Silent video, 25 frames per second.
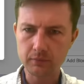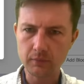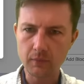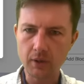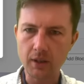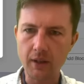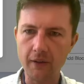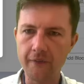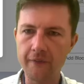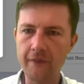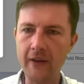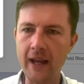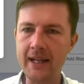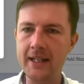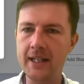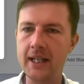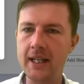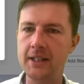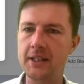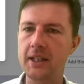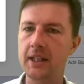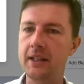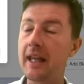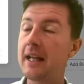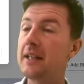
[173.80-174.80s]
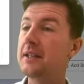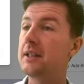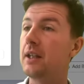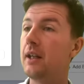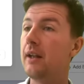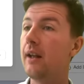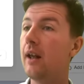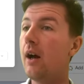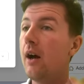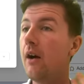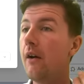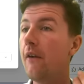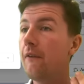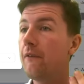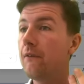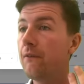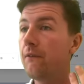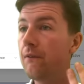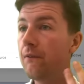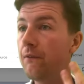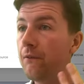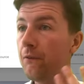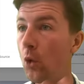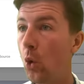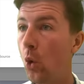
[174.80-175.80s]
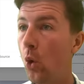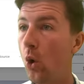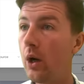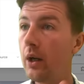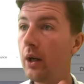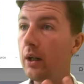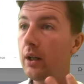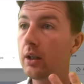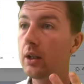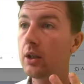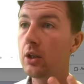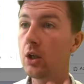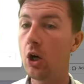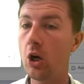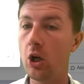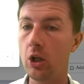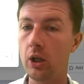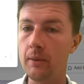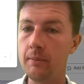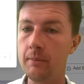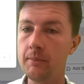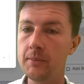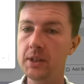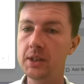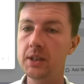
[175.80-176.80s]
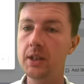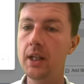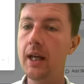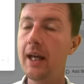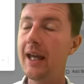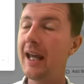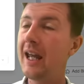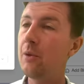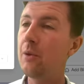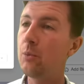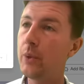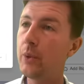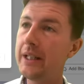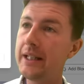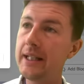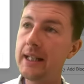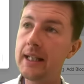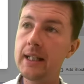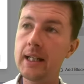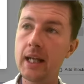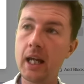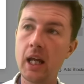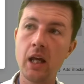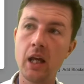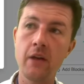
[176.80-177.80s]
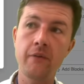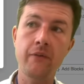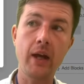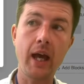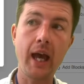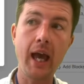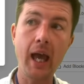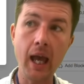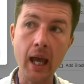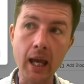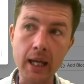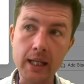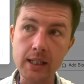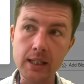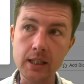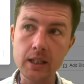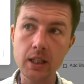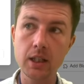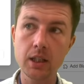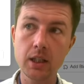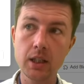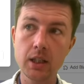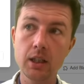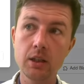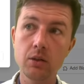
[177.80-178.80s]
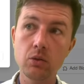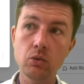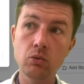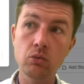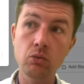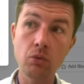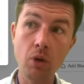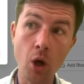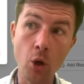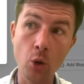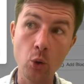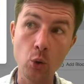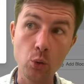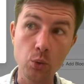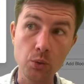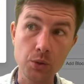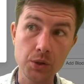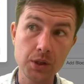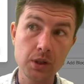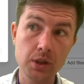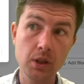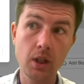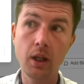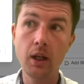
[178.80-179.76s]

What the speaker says: Fantastic, that's it. 4 columns, and we need to have 8 rows.